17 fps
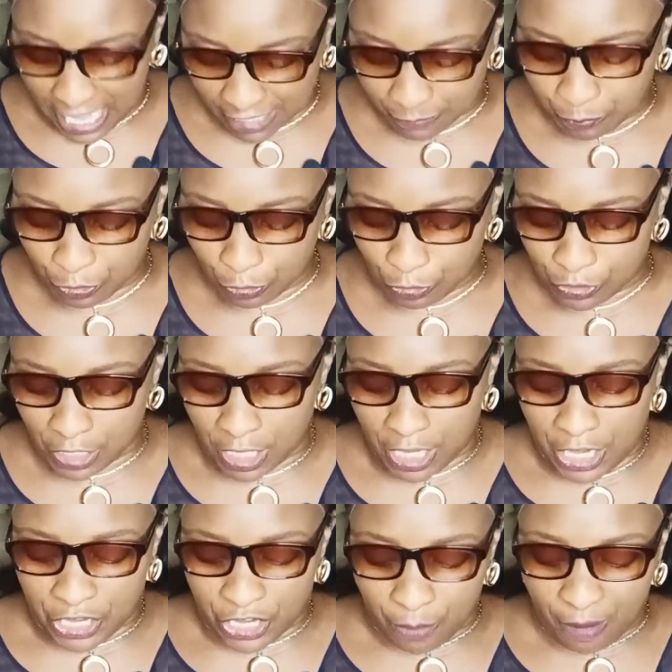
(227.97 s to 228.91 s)
abuse.
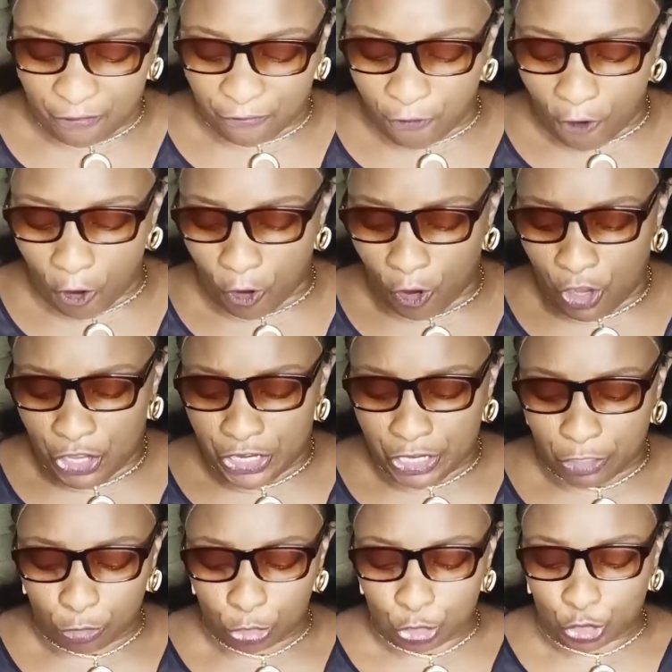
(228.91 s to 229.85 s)
Number four,
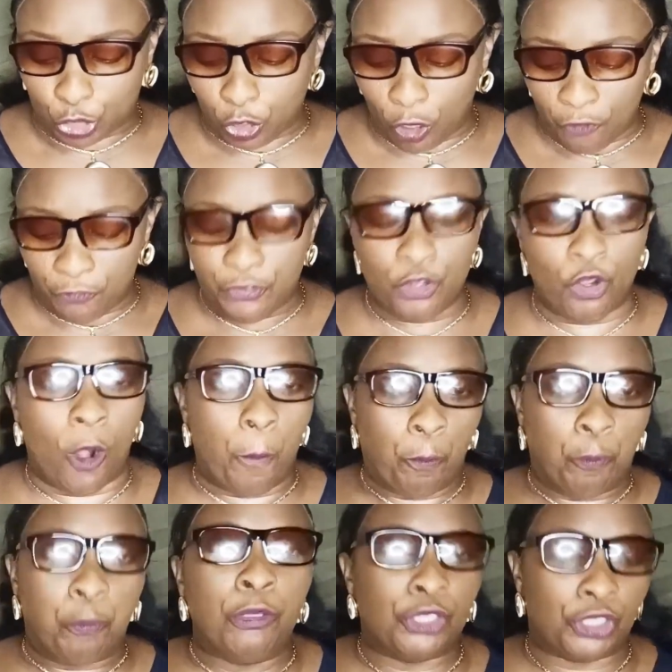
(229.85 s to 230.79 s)
they could shove you
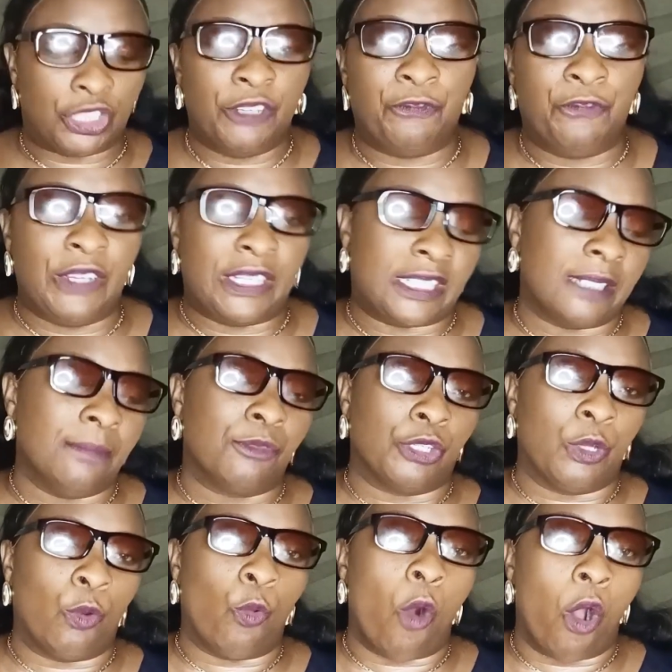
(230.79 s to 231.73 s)
or push the victim
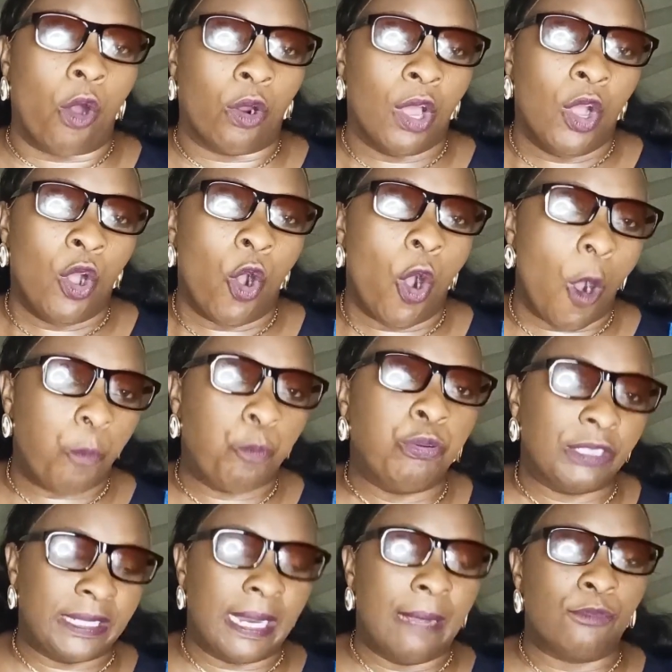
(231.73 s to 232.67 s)
to the wall or
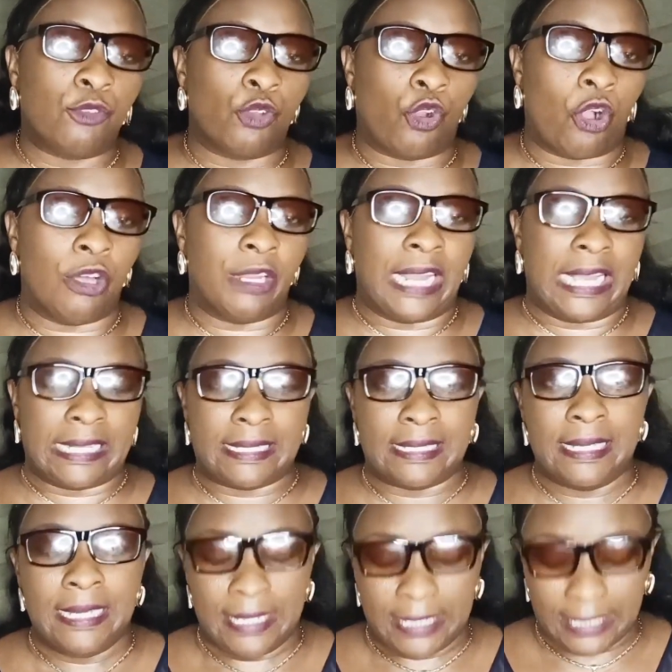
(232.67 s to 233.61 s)
put them to
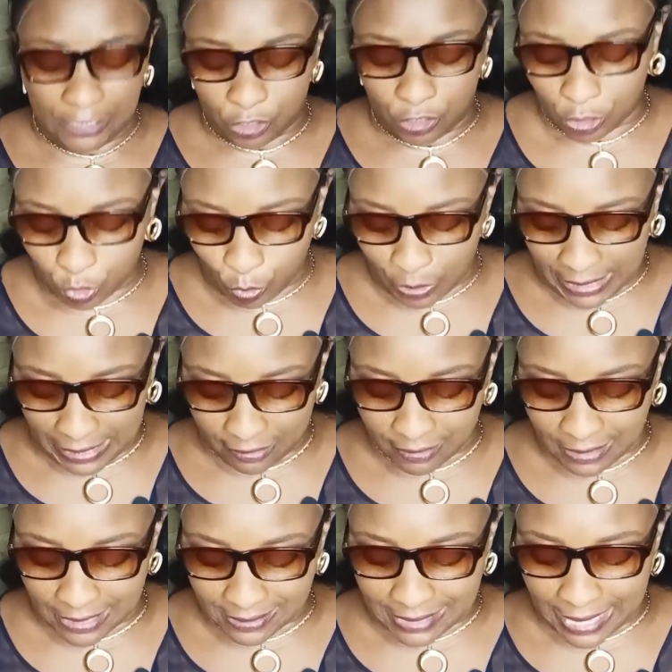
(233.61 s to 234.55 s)
corners. Is also
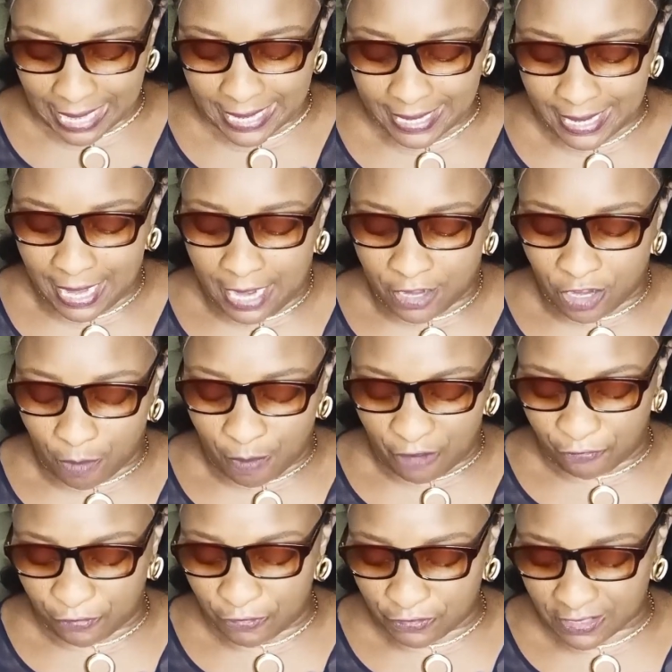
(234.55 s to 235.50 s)
another sign.
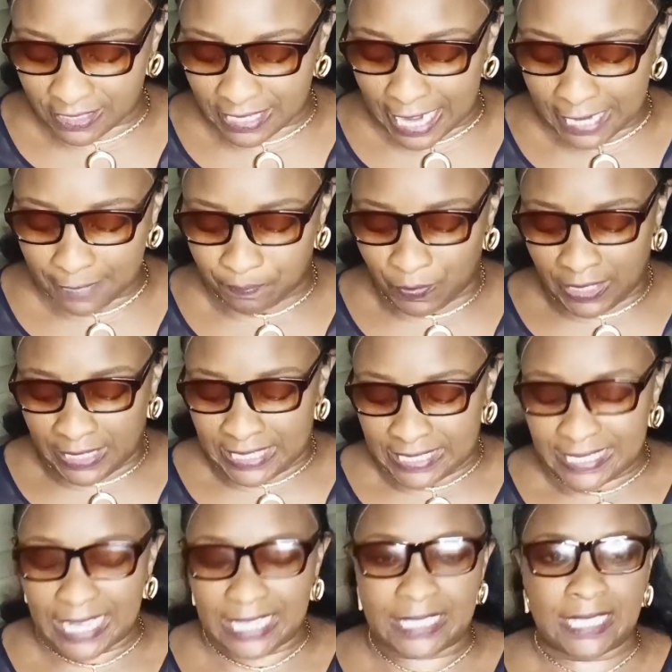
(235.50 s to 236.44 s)
Number fifth sign
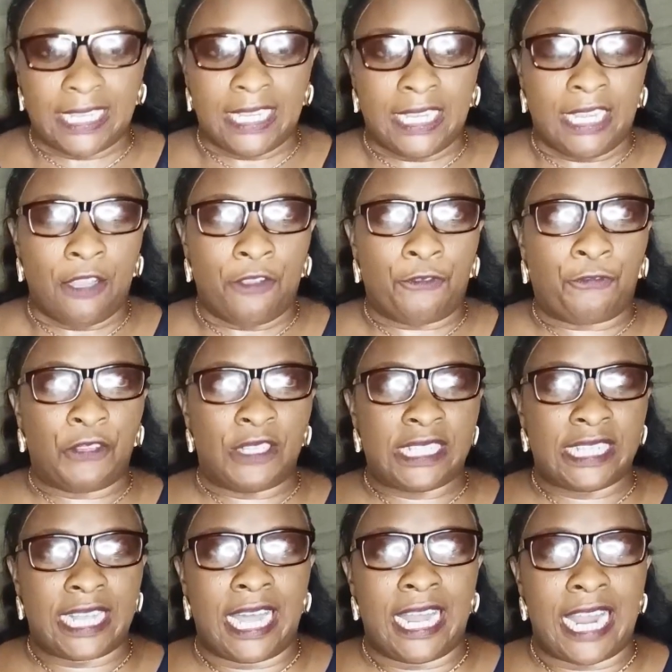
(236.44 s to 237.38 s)
is that
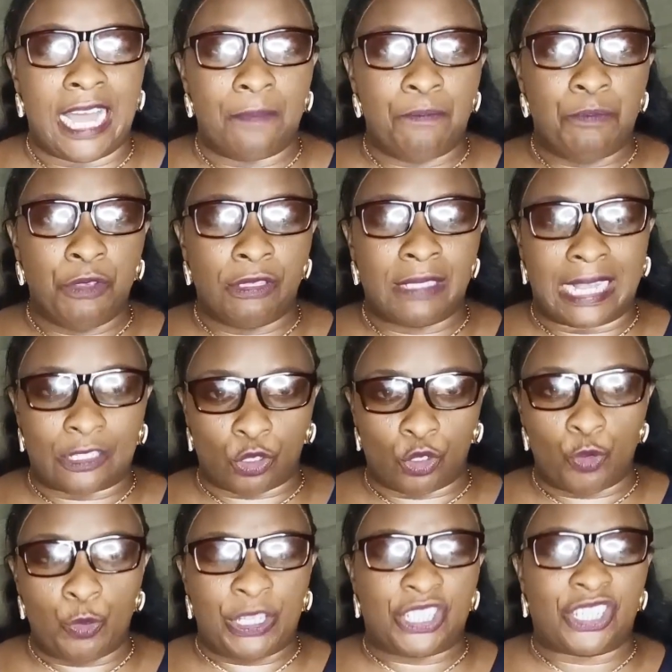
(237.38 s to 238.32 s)
physical abuse has
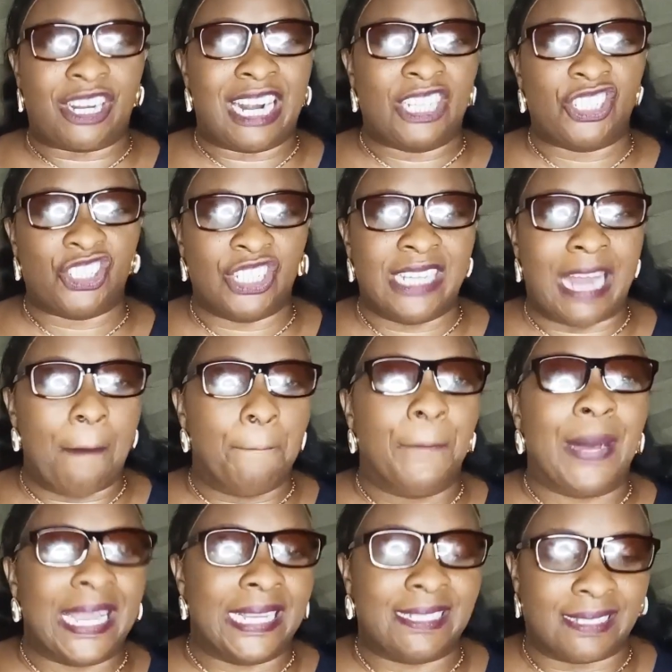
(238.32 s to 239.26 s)
to do with scratching
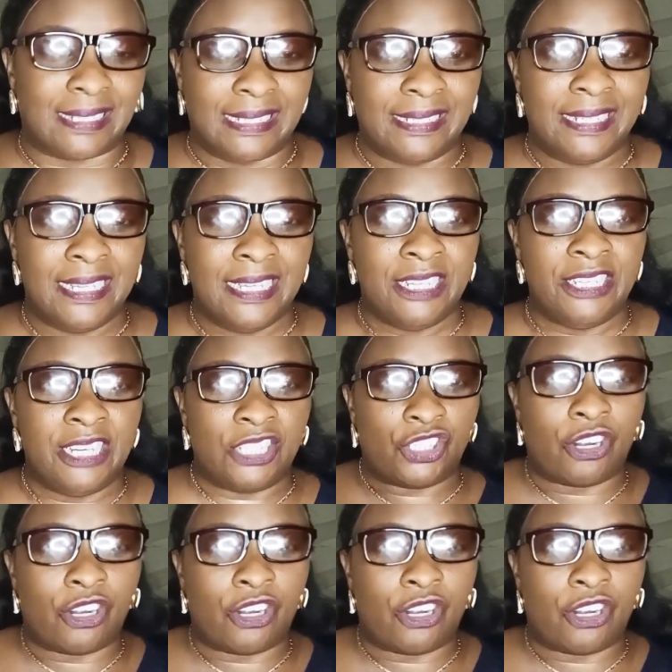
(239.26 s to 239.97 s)
and biting. They